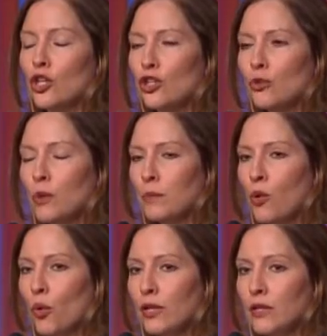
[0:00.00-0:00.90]
You
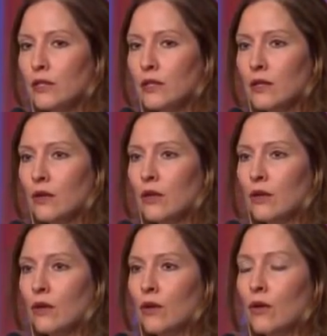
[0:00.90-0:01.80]
report it
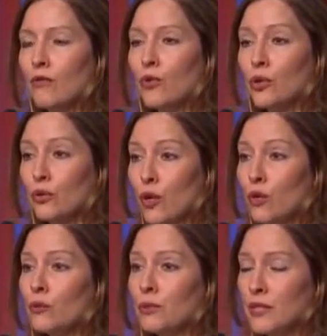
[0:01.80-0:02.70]
for your
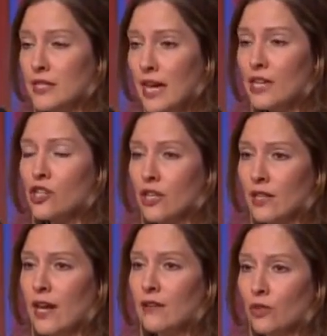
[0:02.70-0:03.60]
own protection and
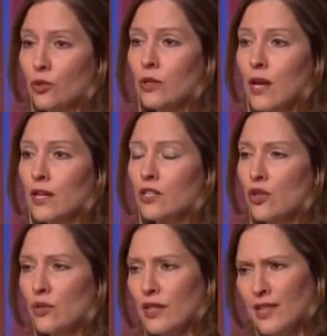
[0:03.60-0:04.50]
that of your client
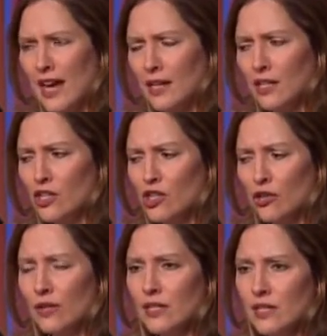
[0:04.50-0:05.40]
so that that
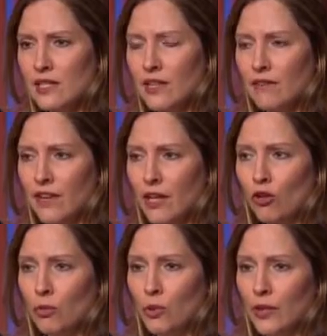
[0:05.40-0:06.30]
insurance is
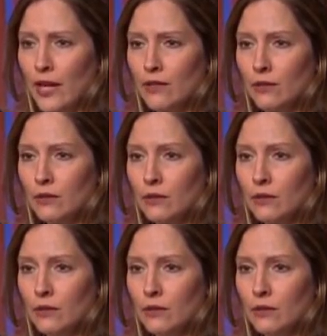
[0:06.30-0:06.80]
available later.